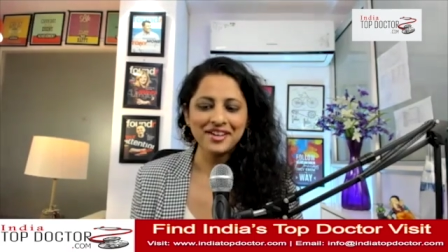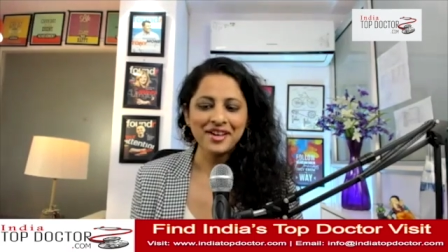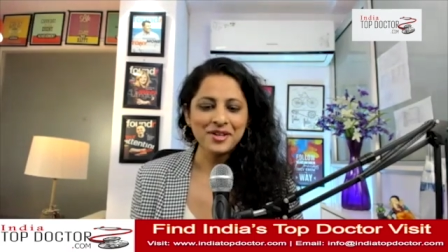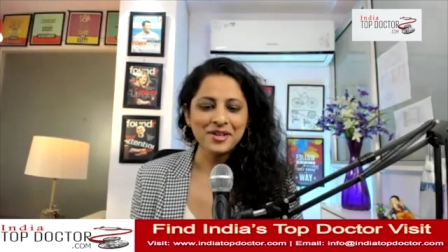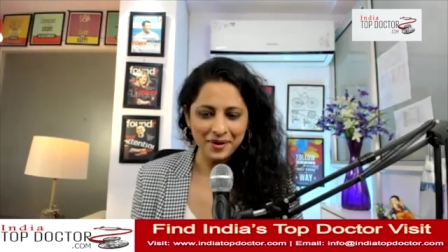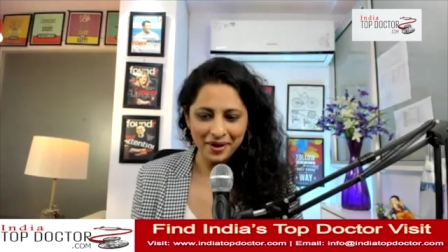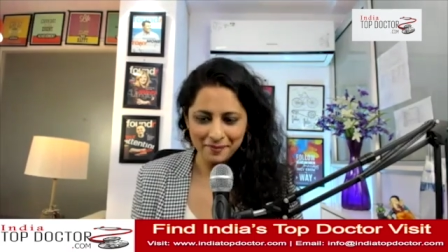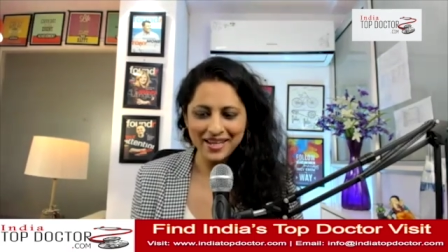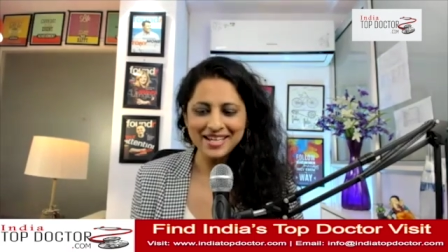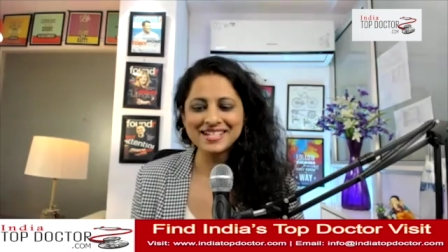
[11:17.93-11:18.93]
So I'm
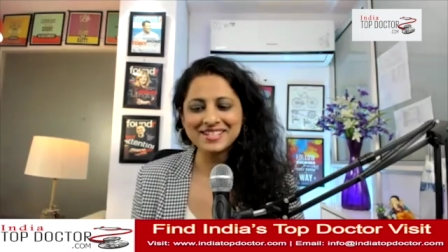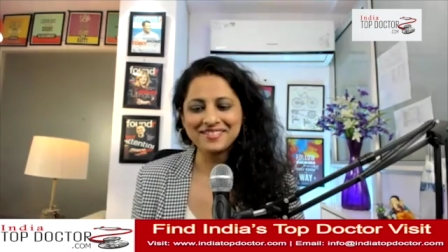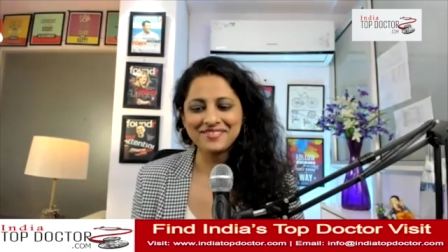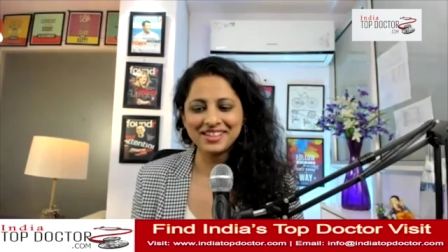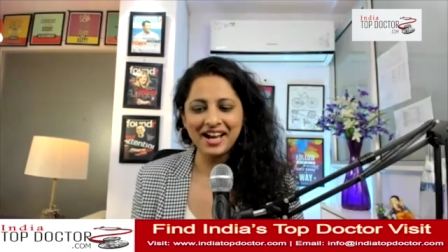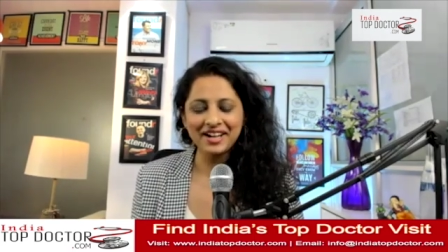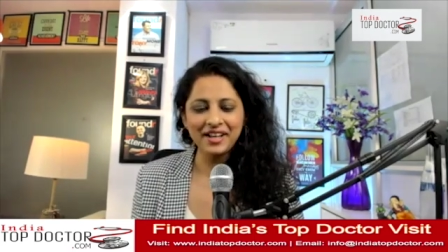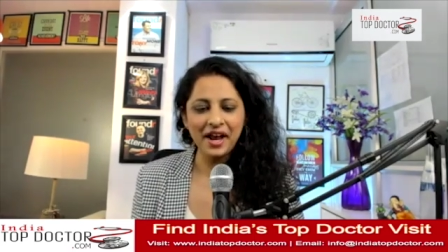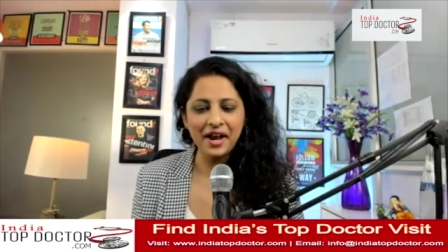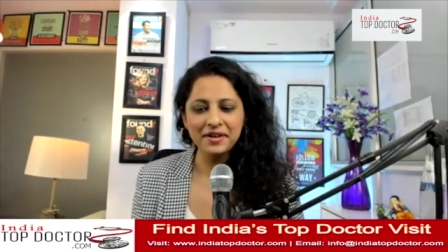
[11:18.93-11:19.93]
blessed with that.
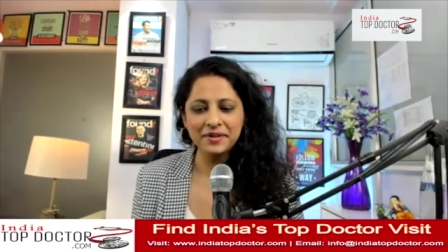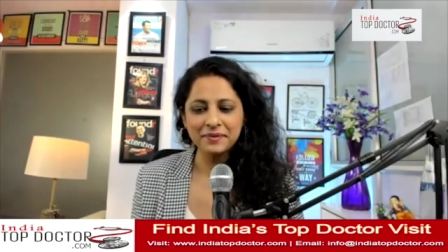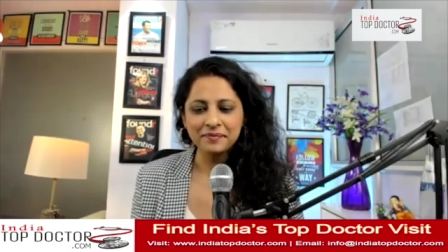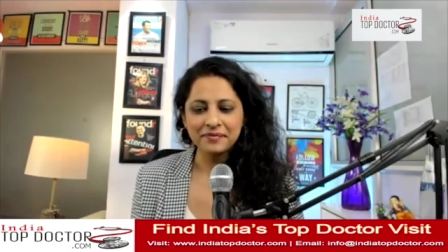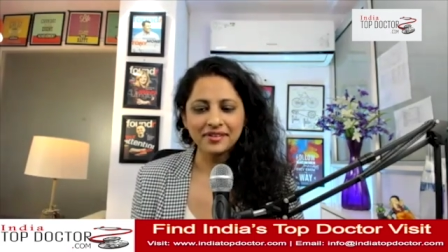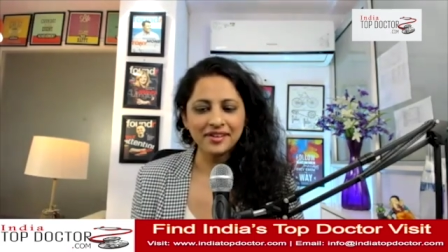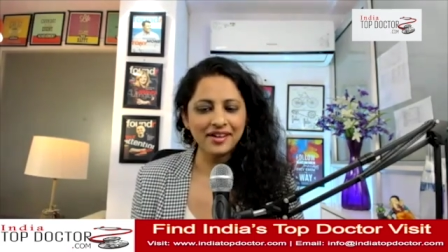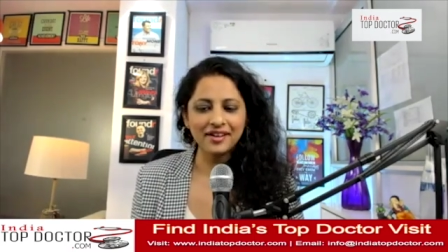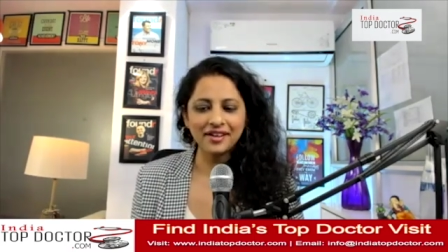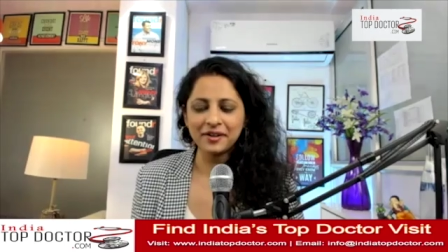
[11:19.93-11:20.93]
And
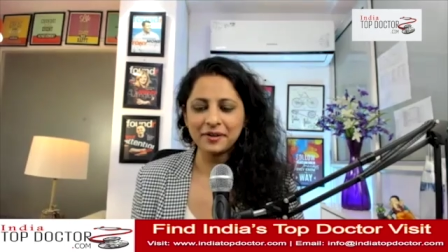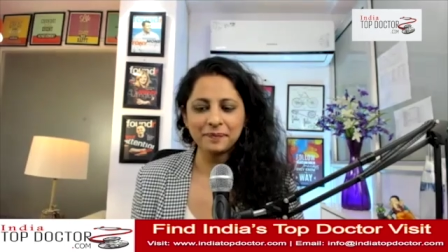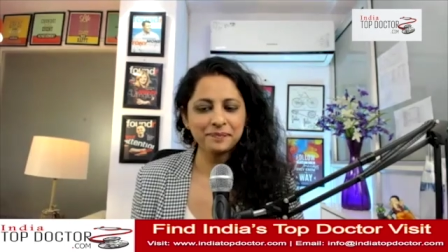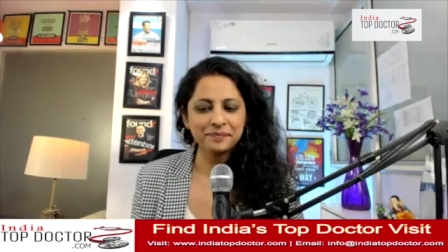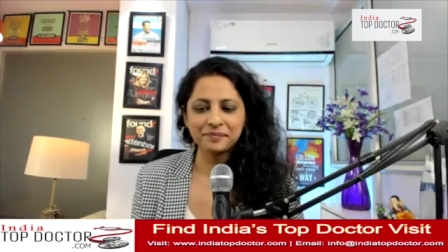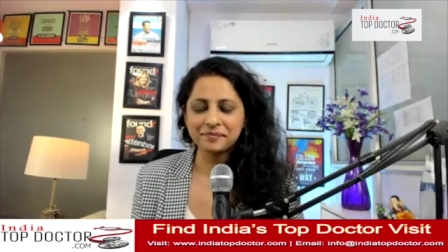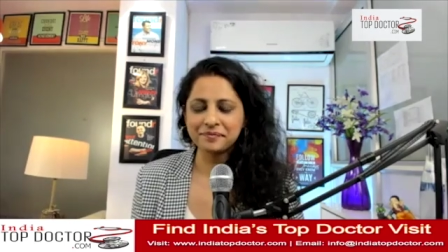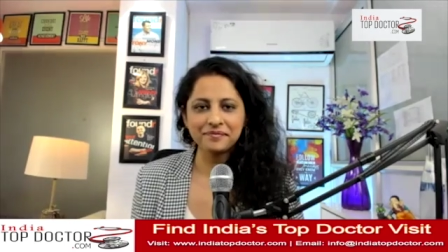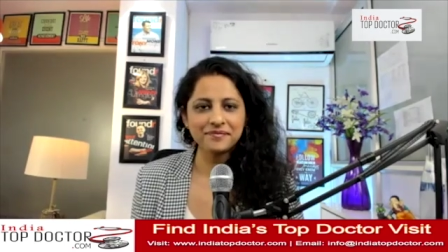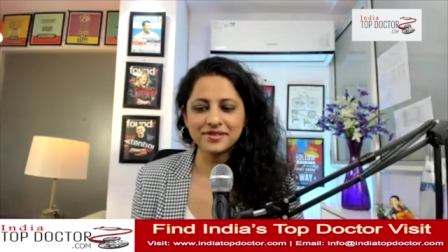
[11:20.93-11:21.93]
uh,
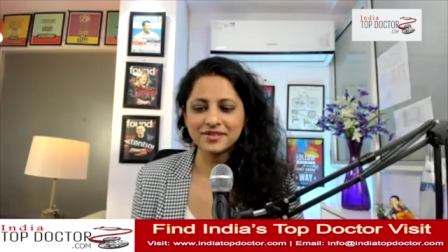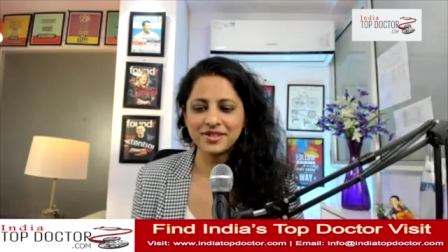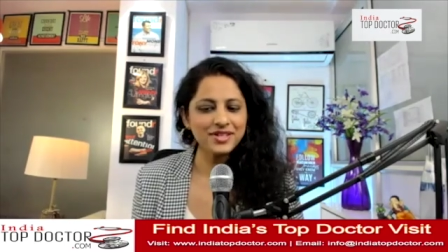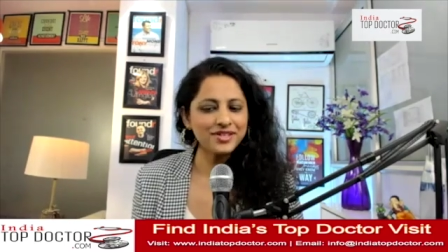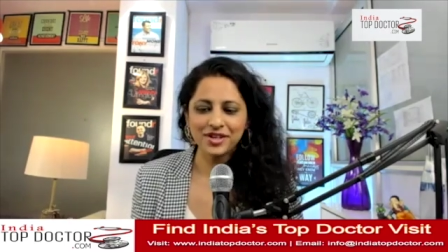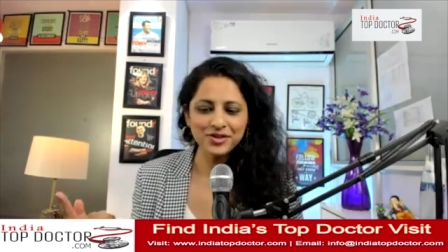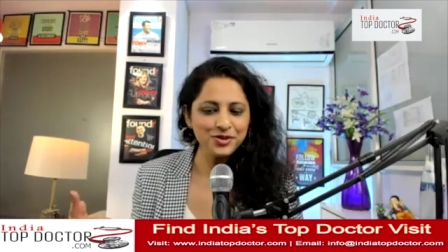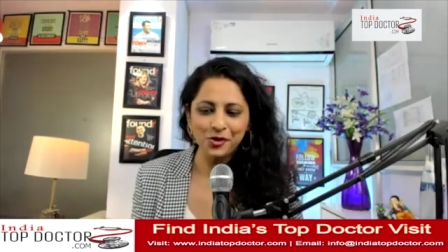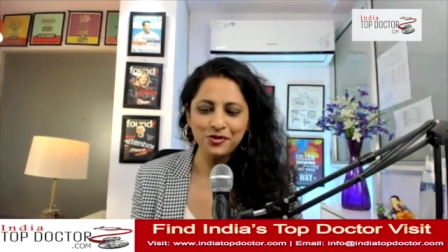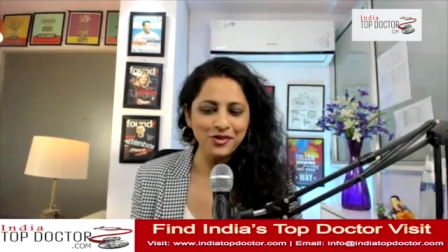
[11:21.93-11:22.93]
just
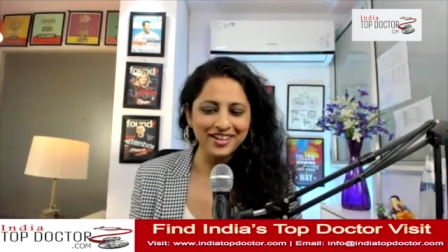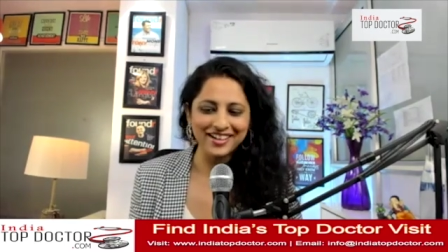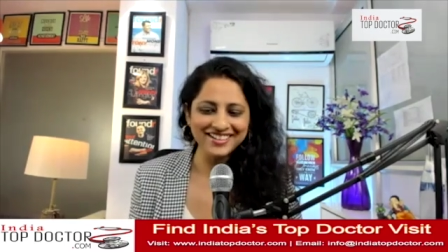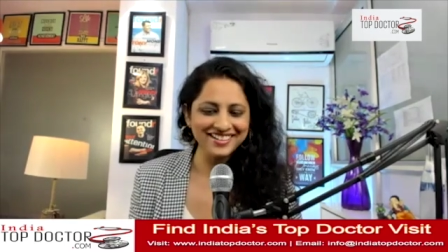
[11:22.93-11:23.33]
go for it.